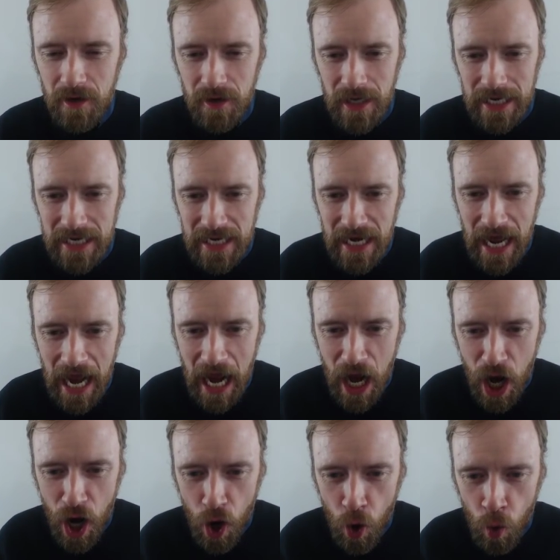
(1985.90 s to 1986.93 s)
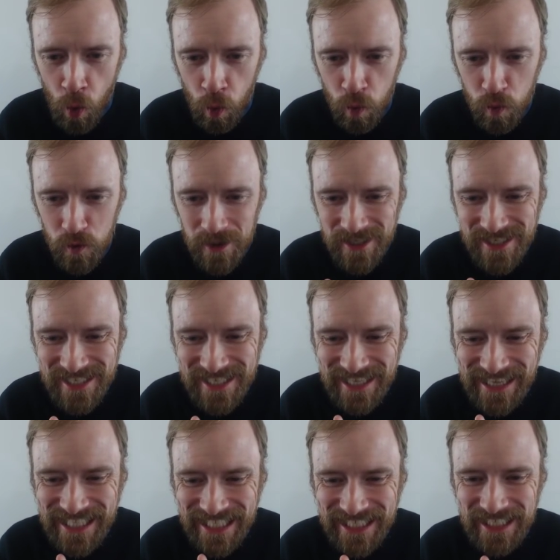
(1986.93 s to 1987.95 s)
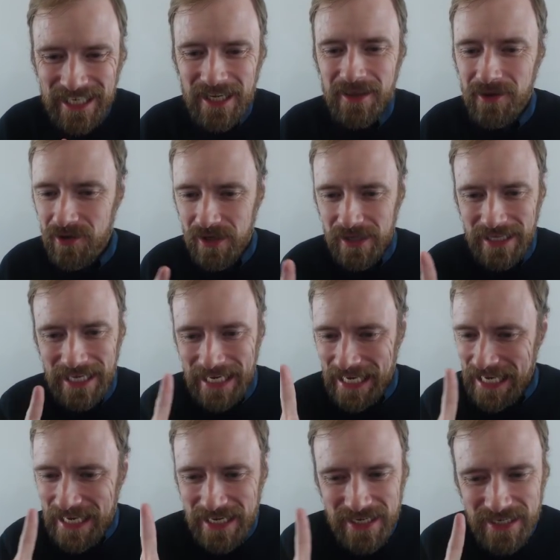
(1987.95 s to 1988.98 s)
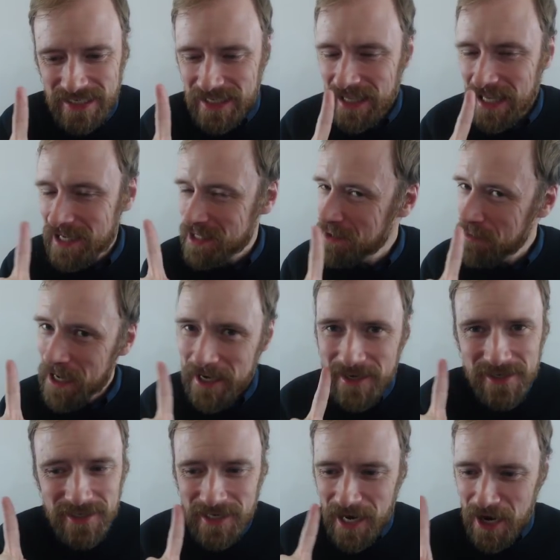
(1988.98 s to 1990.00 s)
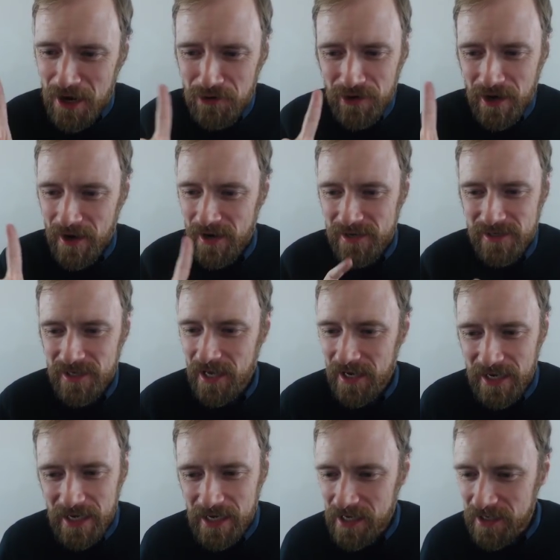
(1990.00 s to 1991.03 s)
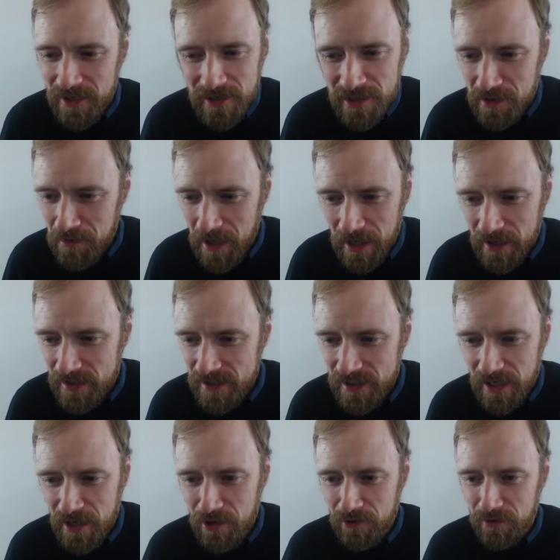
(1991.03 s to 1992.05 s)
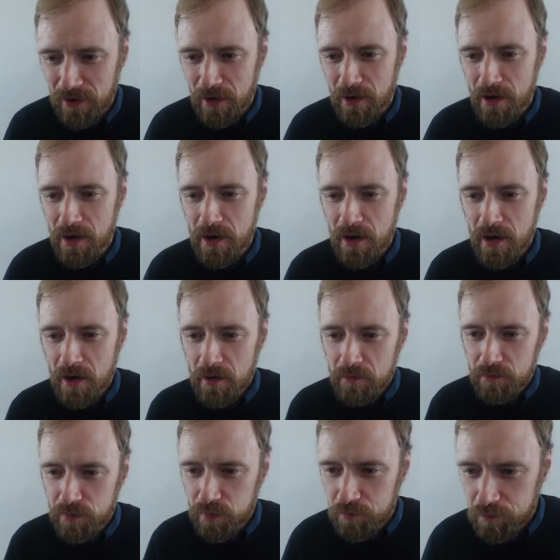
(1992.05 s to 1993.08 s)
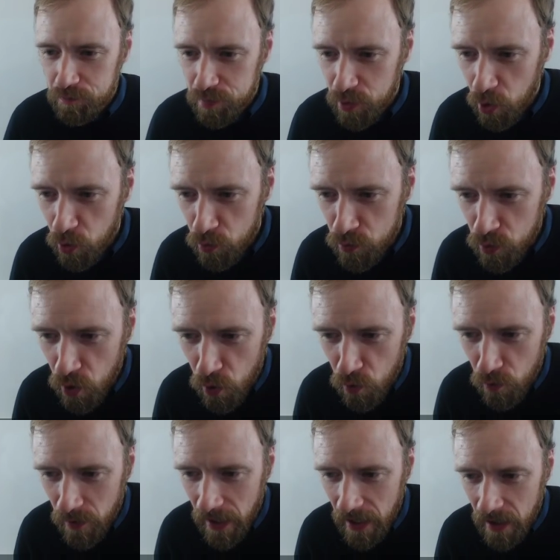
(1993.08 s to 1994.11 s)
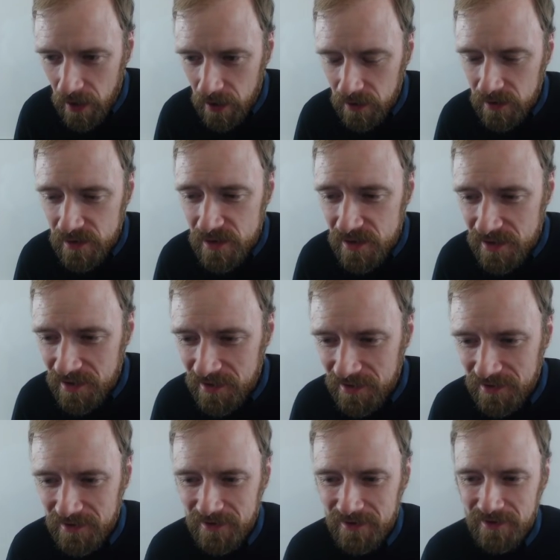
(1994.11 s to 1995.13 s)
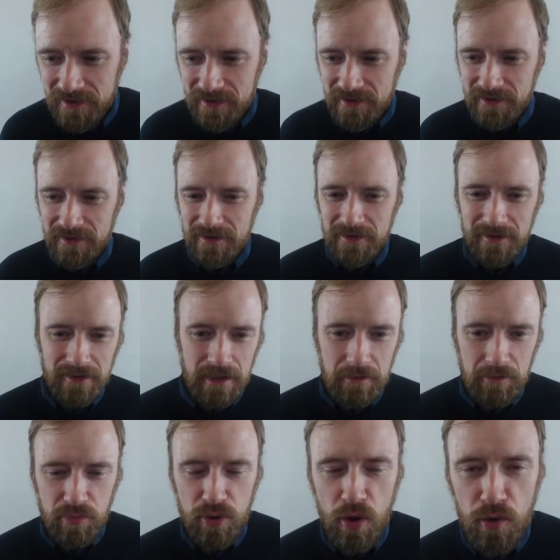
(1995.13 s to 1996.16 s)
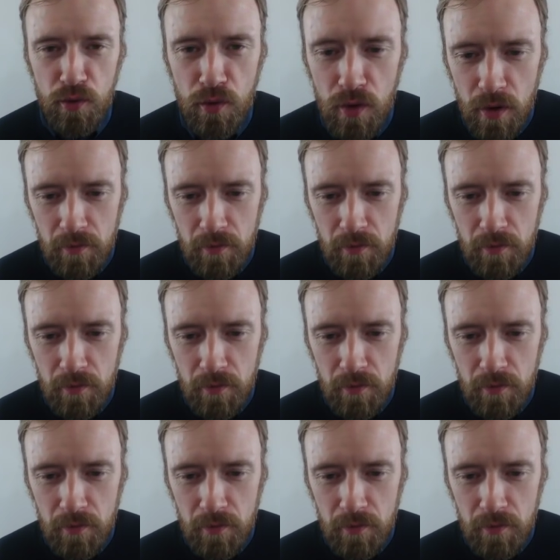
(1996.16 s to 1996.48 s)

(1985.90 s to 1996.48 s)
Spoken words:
Nouns. The E doesn't make a sound, guys. That E doesn't make a sound. Pronounced. Pronounced.